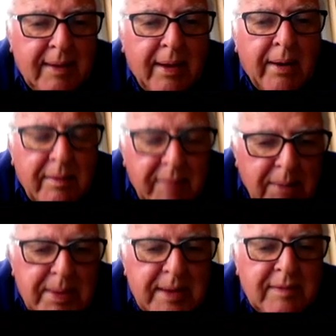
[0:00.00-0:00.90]
all of our
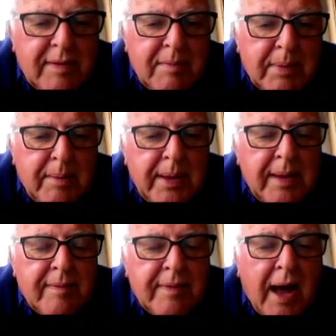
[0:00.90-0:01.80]
beaches in
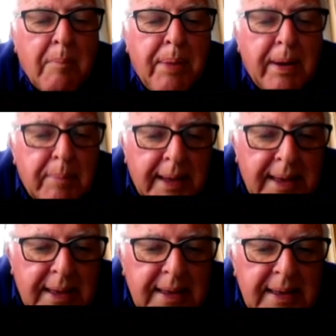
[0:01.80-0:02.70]
Barbados are public.